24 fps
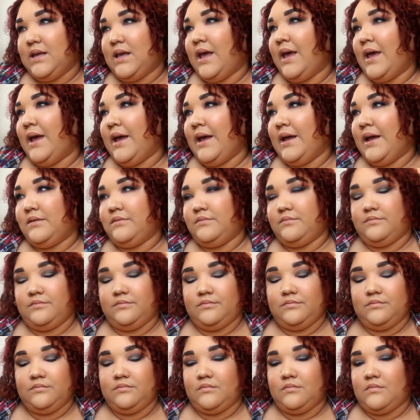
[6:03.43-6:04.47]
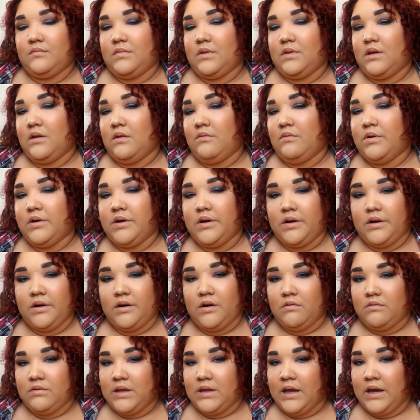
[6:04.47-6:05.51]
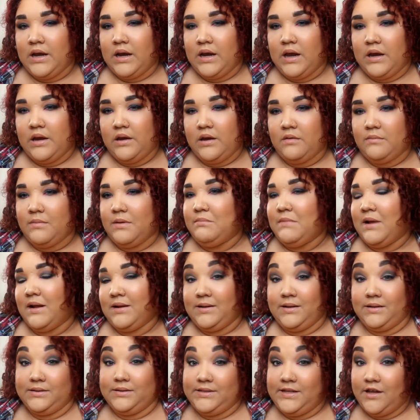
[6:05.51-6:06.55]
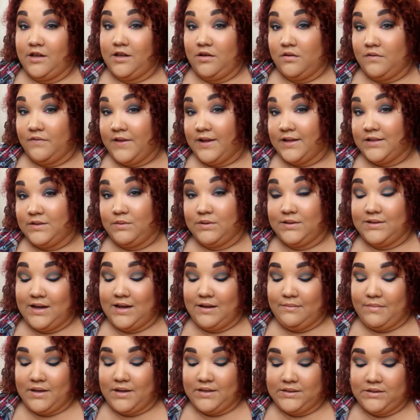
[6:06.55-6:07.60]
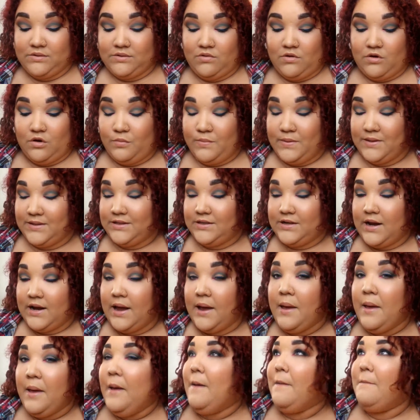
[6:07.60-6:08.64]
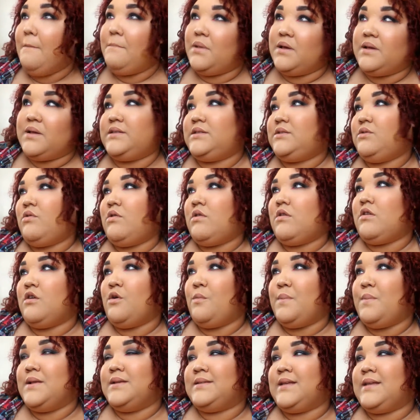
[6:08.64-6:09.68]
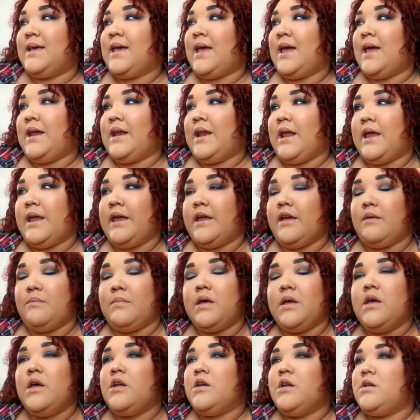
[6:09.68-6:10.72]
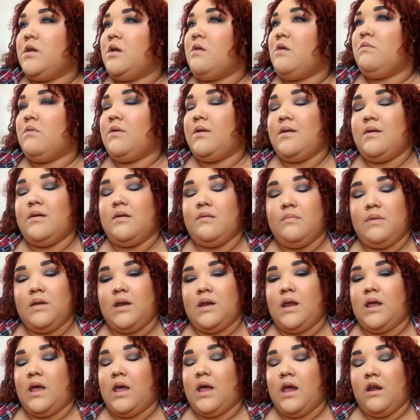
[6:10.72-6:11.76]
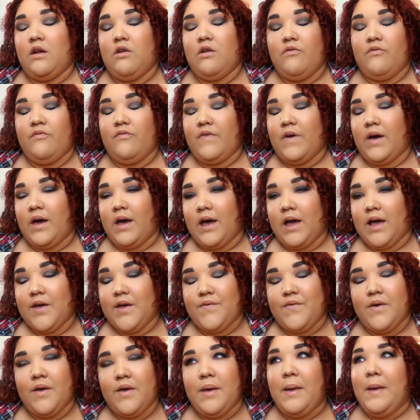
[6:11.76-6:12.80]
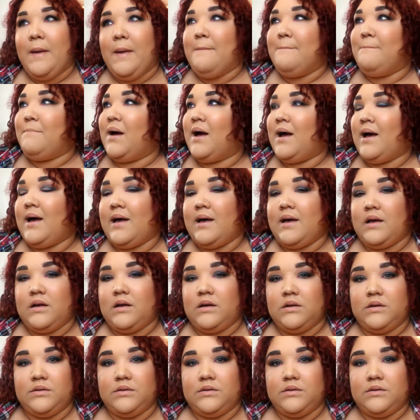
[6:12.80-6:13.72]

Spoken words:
at, we're going to go at 8 a.m. I'm not going to tell you if that's what time my store opens or not. But the store opens at 8 a.m. Don't come in at 8:05, buy